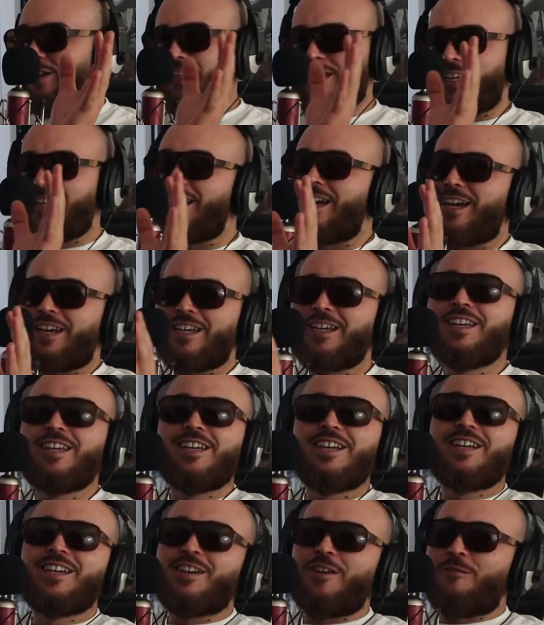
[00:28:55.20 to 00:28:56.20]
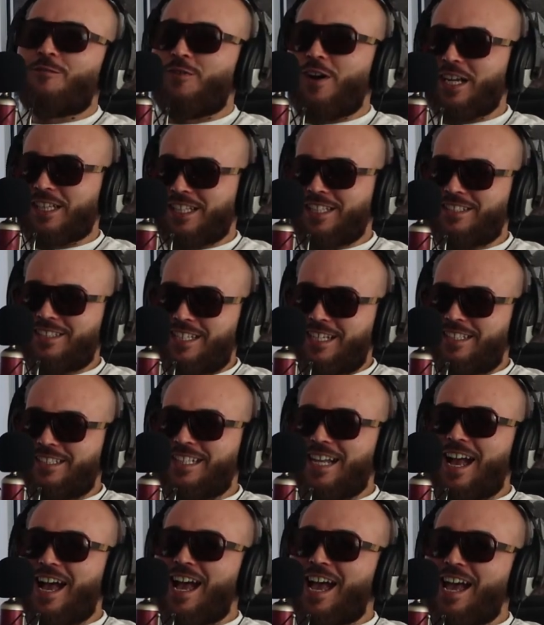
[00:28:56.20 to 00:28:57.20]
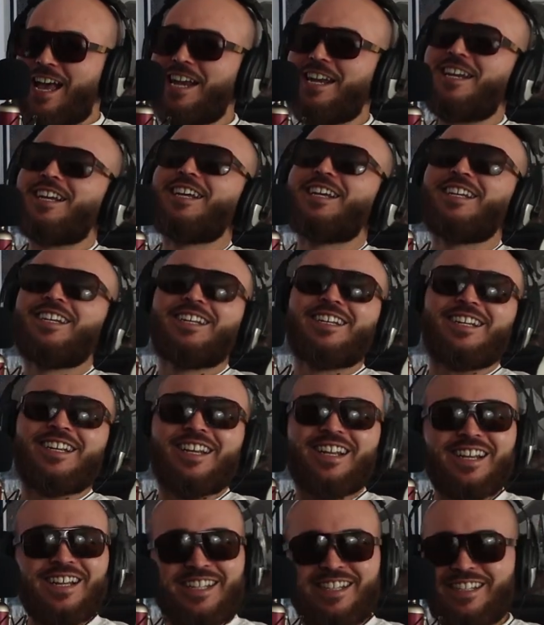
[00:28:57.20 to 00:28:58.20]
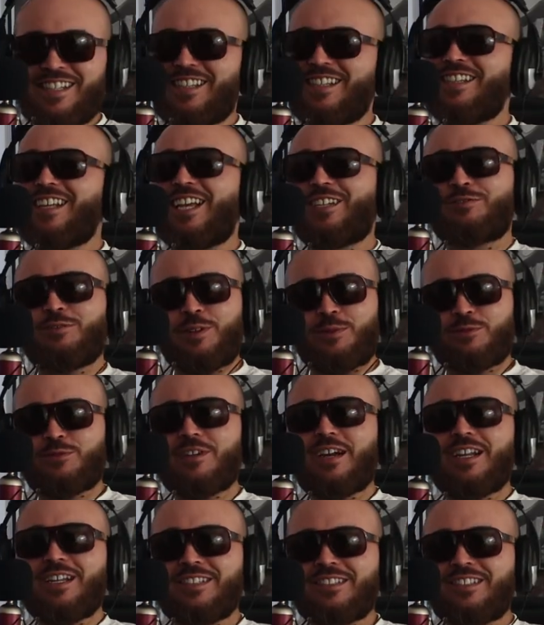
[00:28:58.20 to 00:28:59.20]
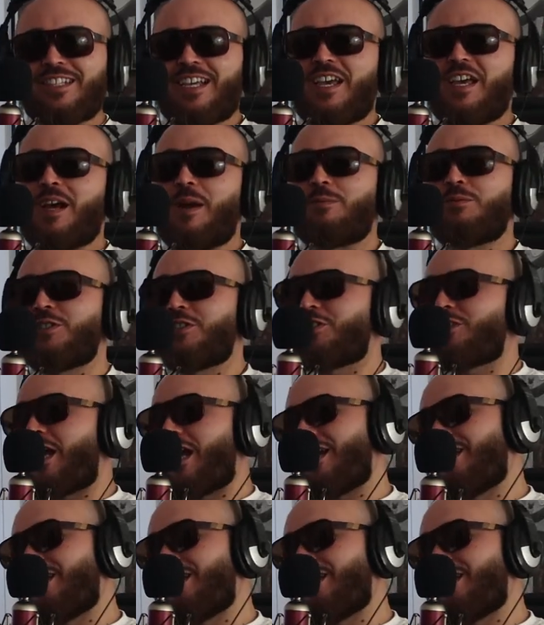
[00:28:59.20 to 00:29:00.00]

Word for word: no cap. Yeah, fuck no the cap. Six Nine that's what I'm trying to say. I'm just